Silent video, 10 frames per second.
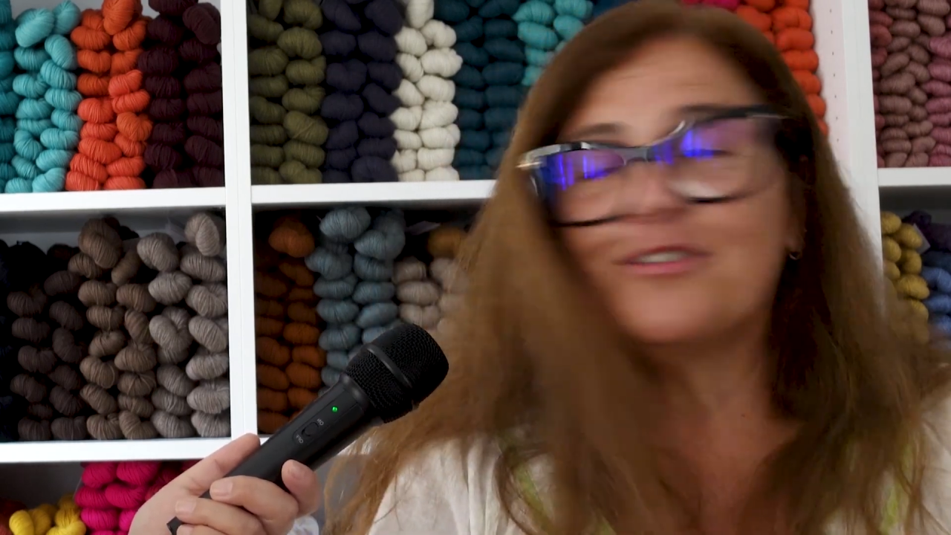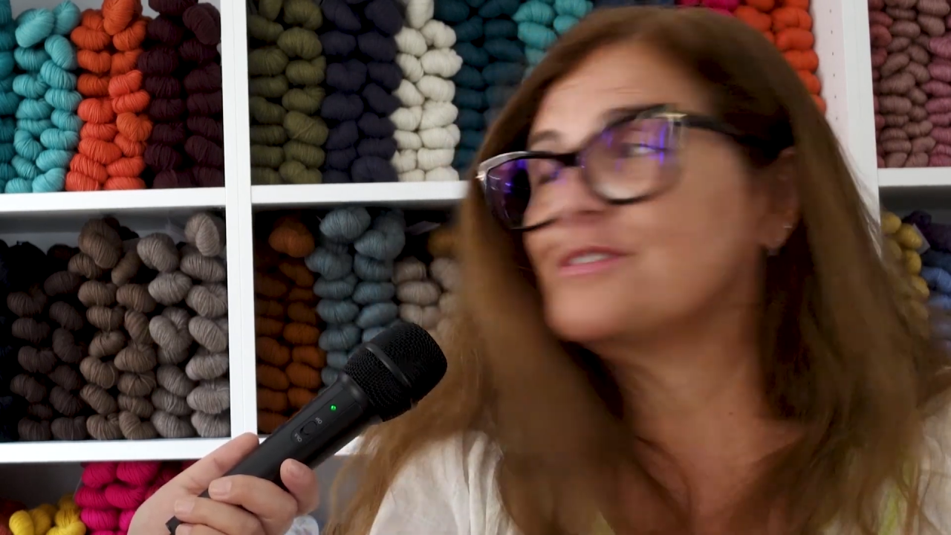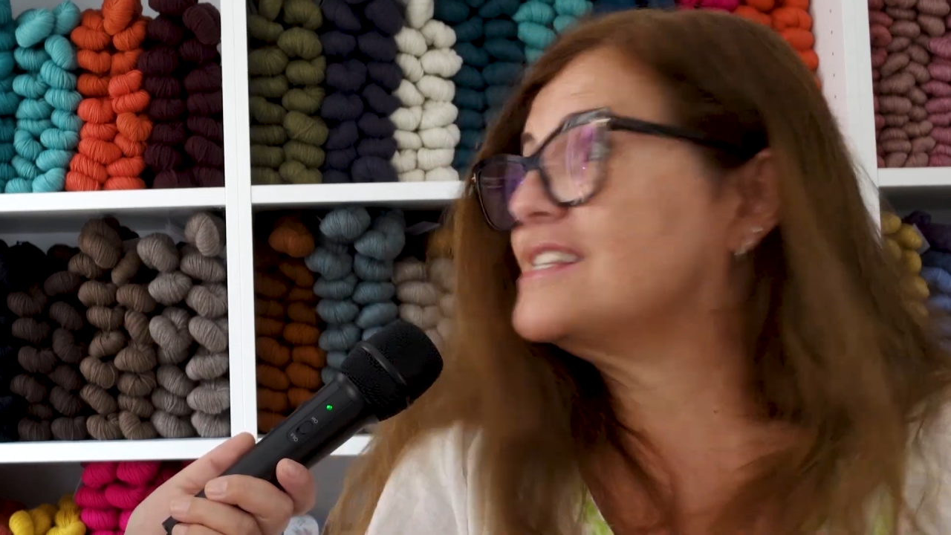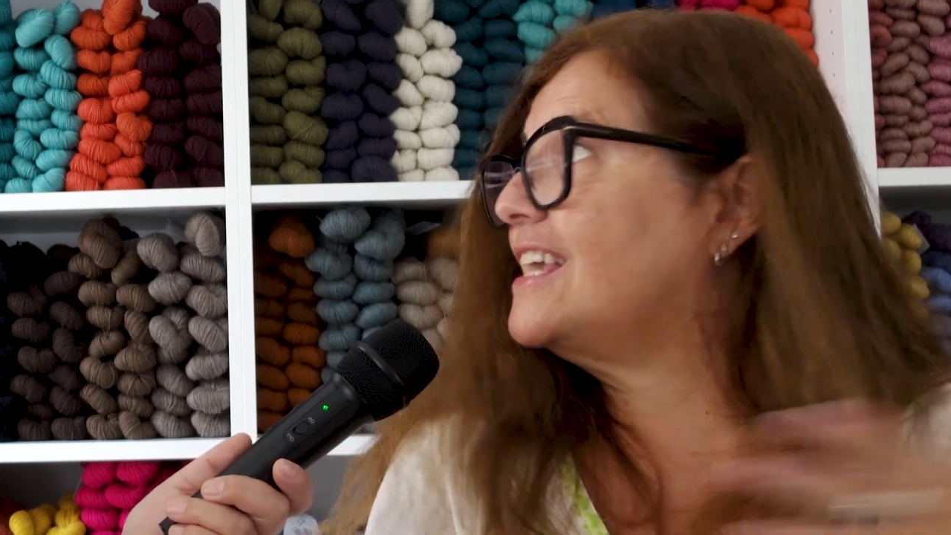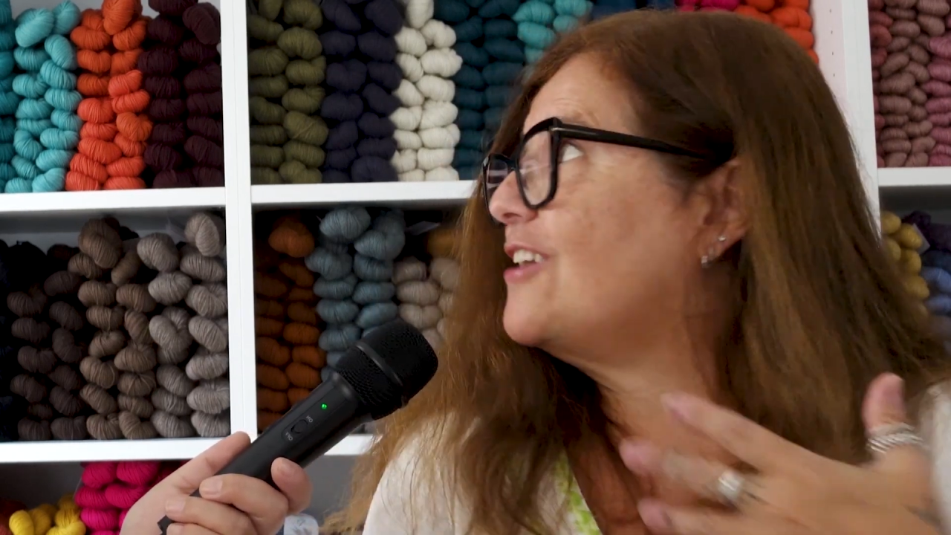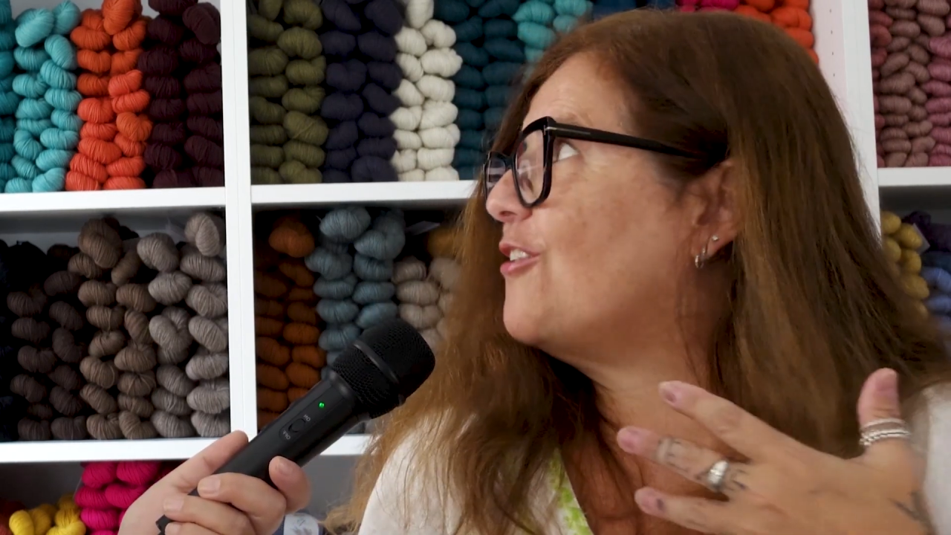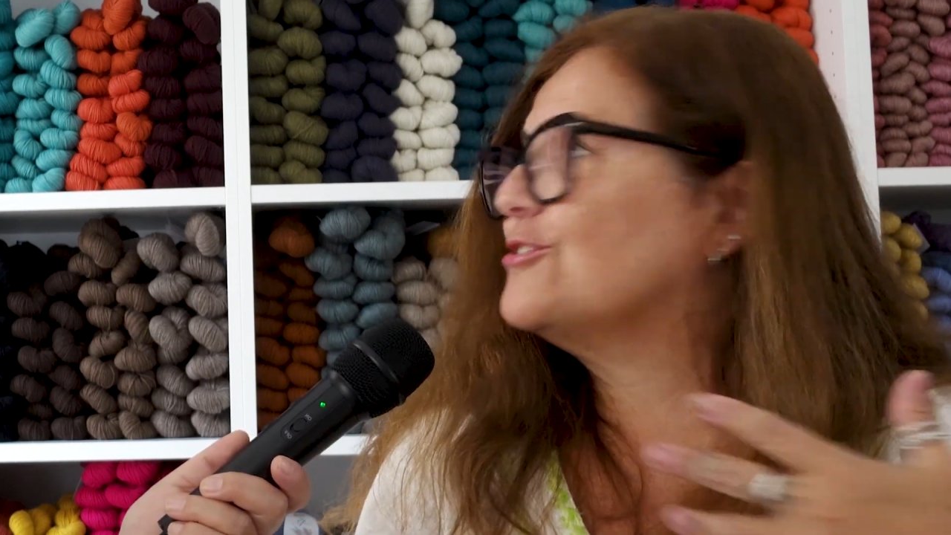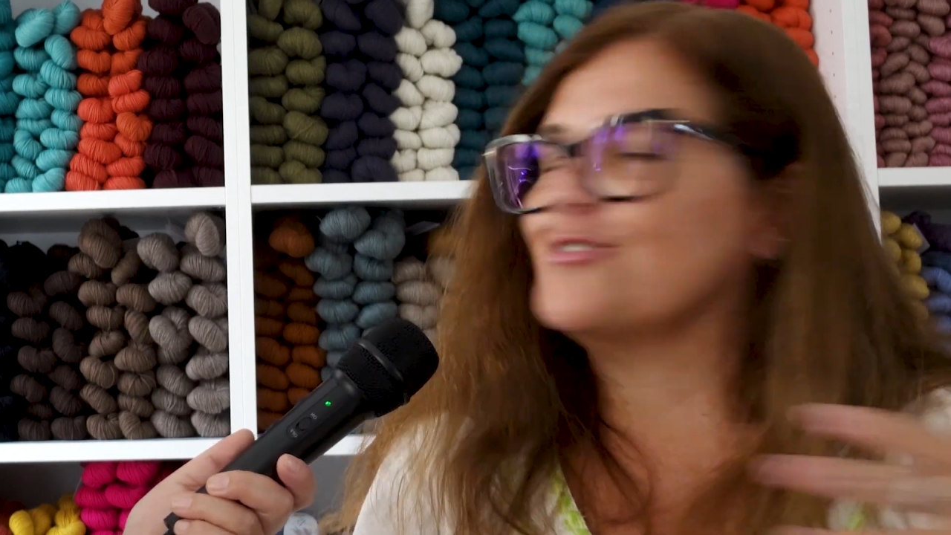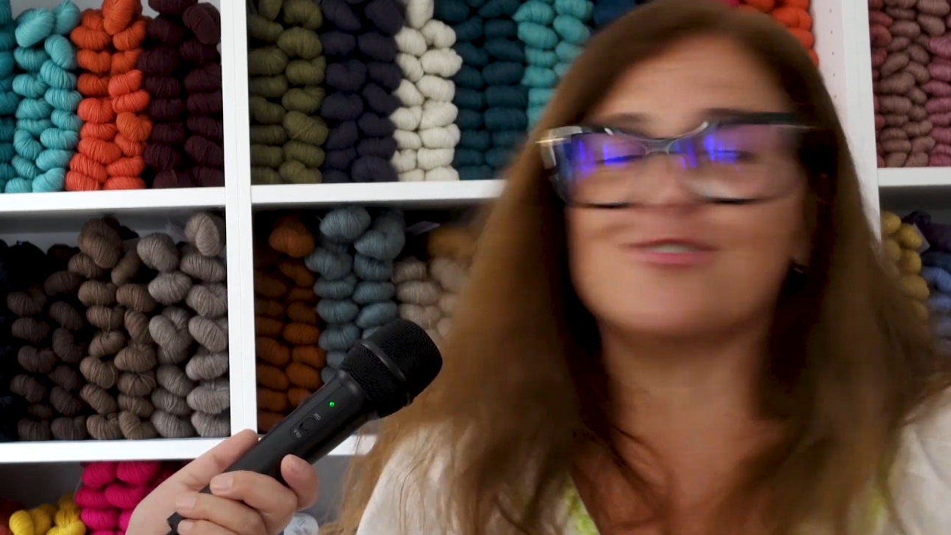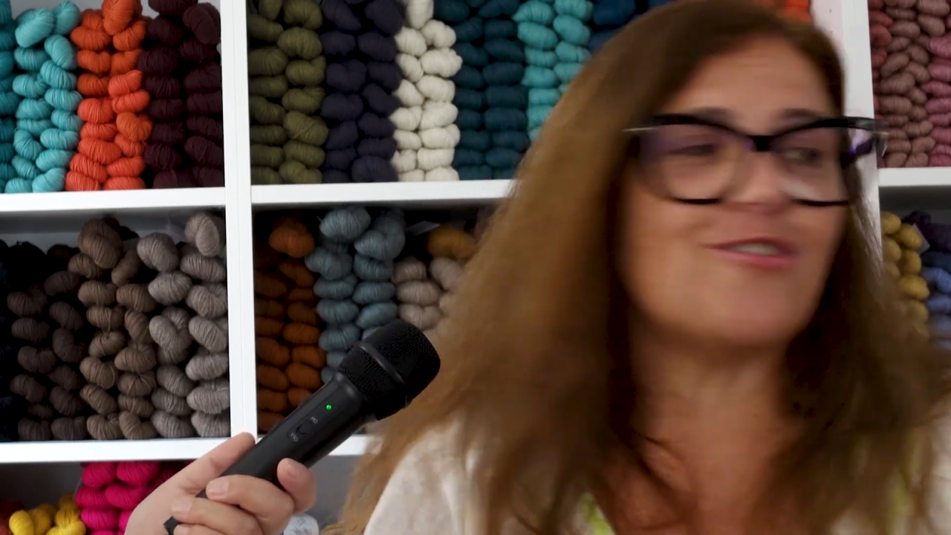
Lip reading: seeing all those